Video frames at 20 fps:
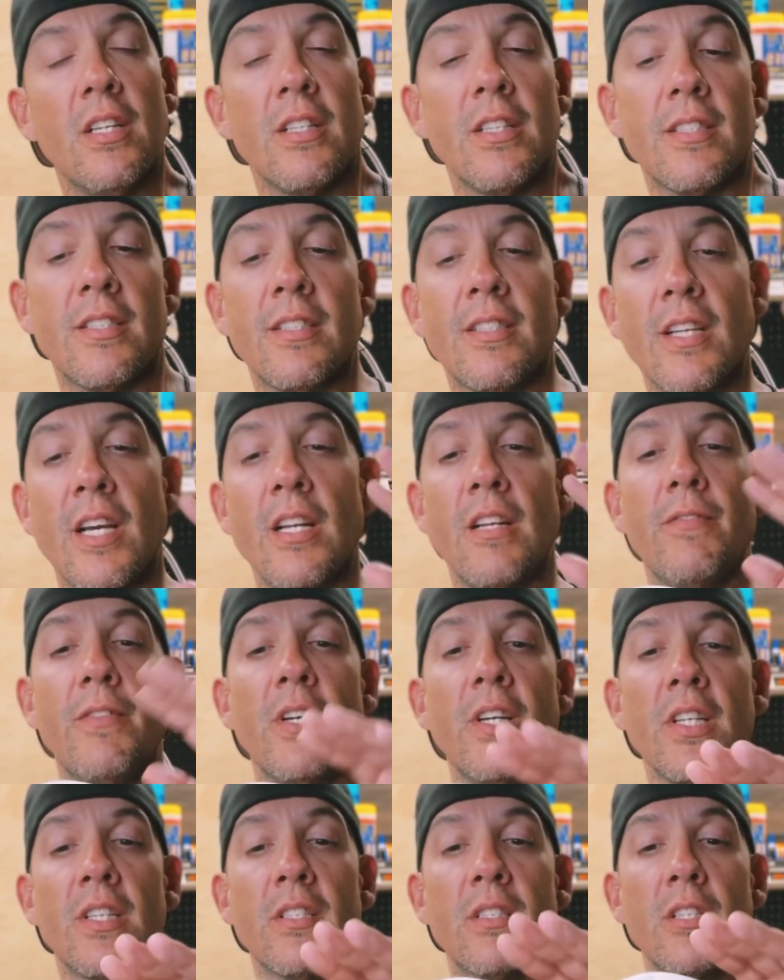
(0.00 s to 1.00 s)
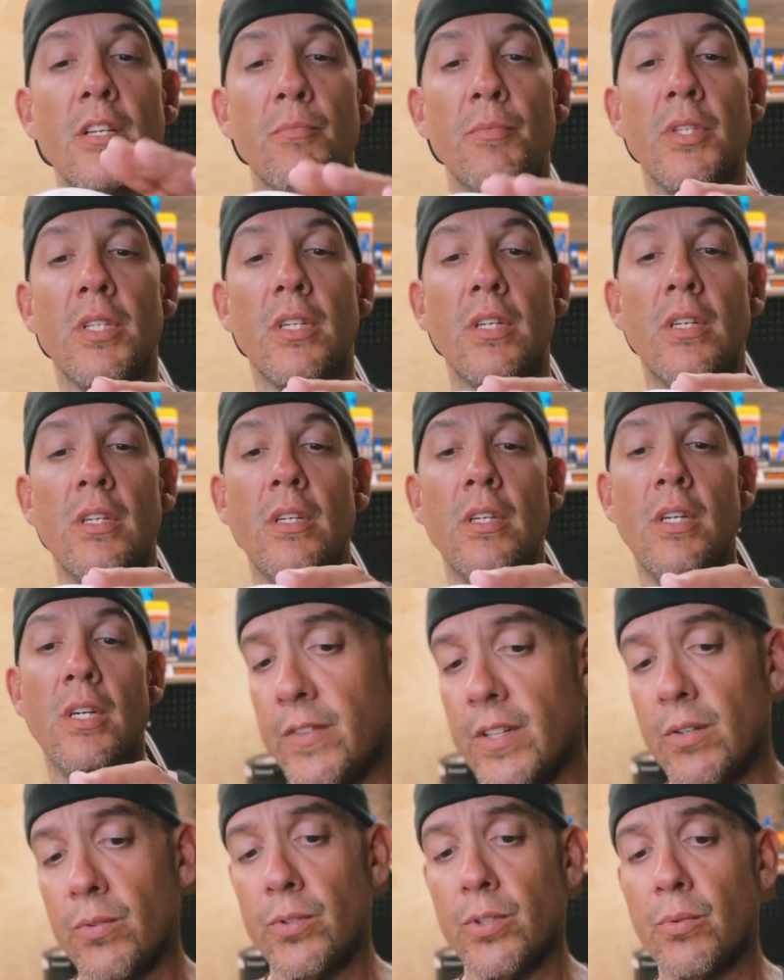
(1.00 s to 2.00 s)
This is kind of very similar.
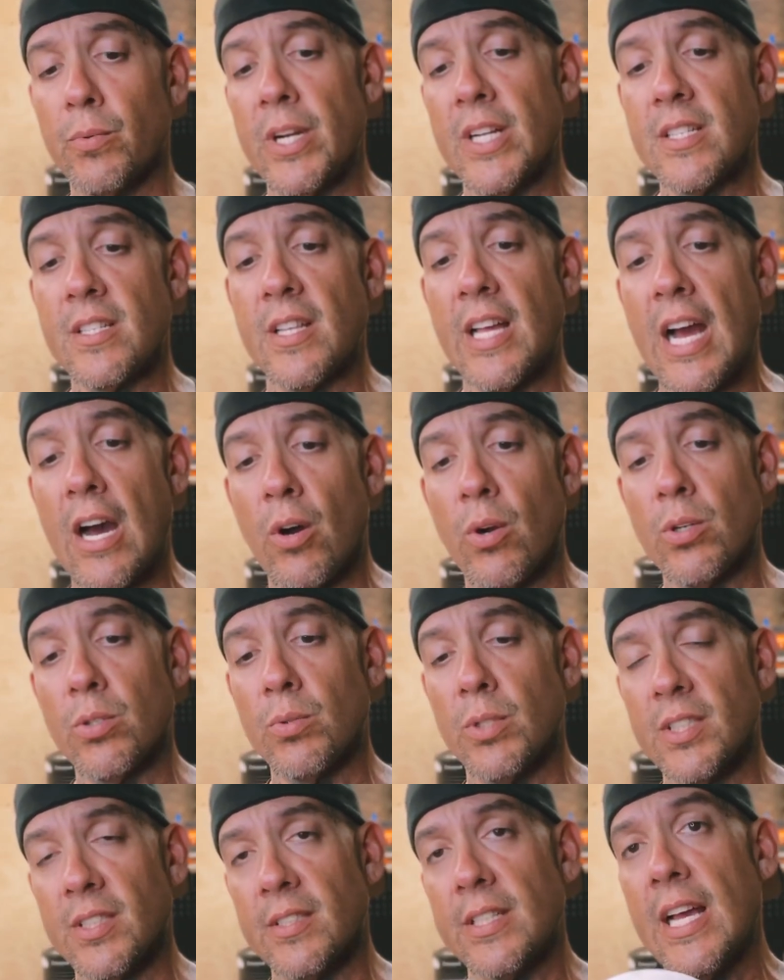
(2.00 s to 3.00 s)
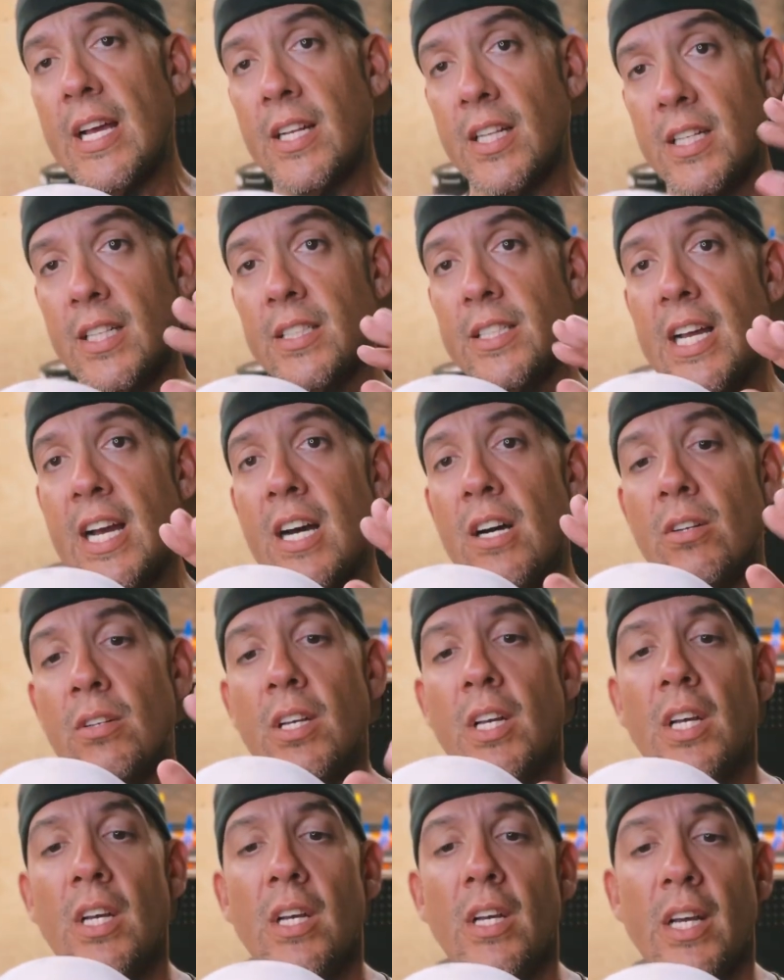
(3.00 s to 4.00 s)
The rest of the hours was sanding it down
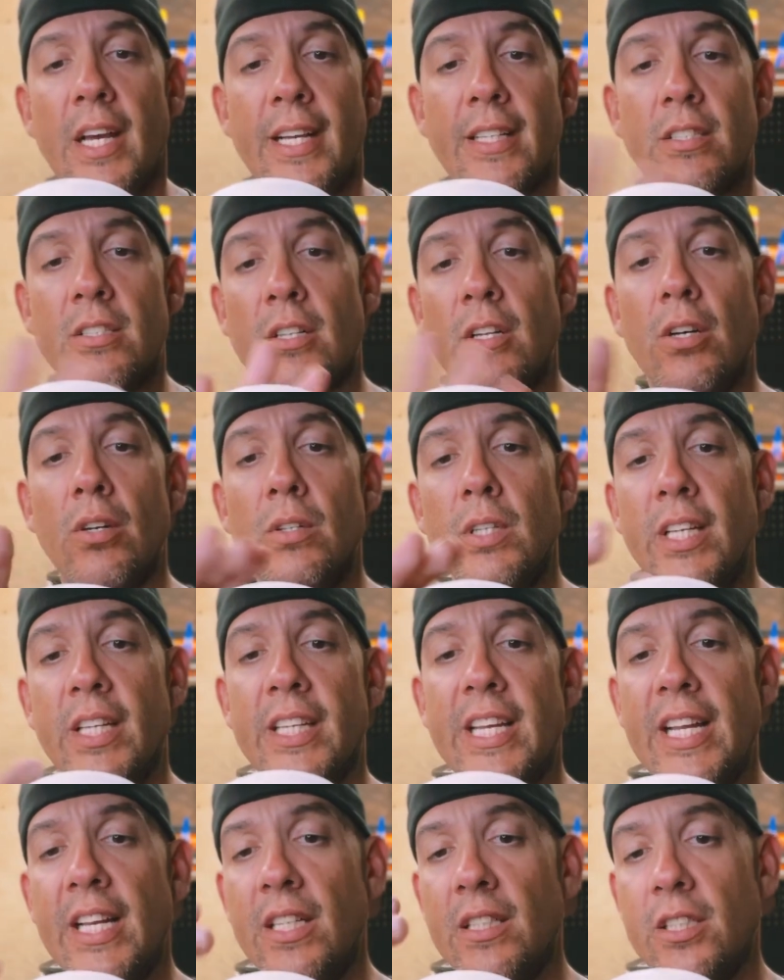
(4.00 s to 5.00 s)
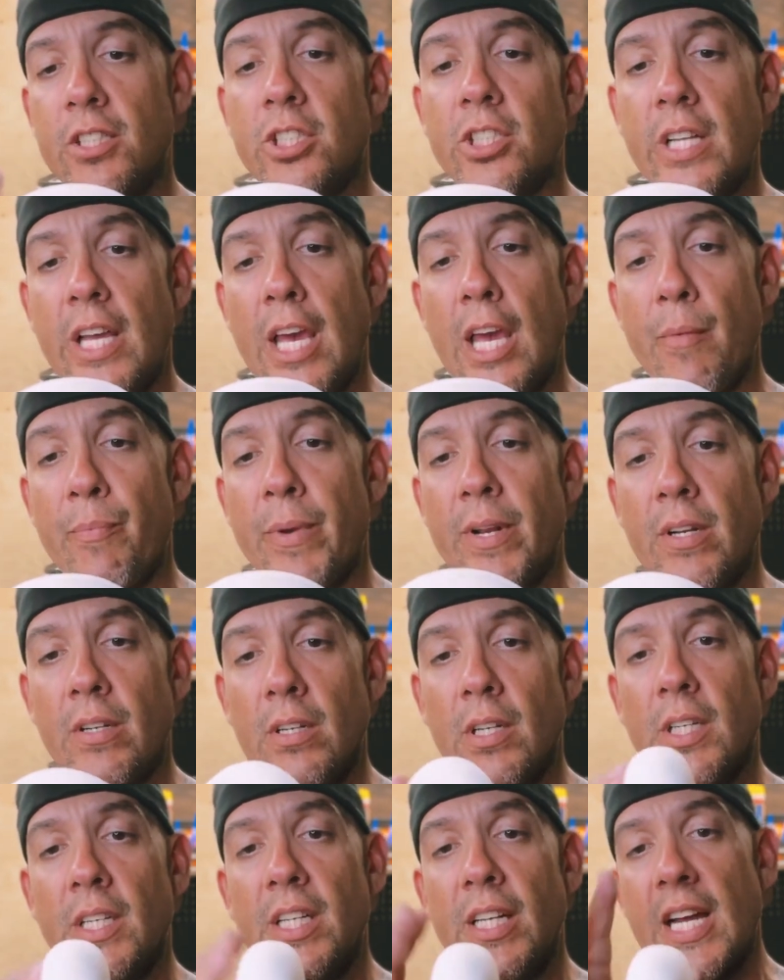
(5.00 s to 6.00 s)
and slowly getting the shape and
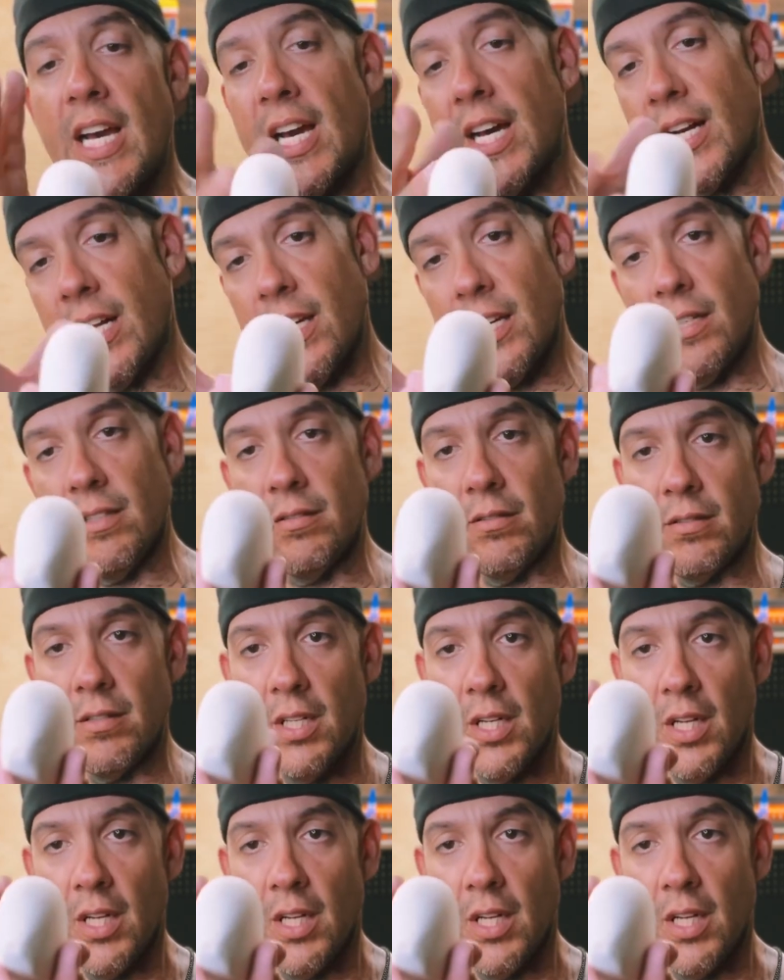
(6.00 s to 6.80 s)
looking at it and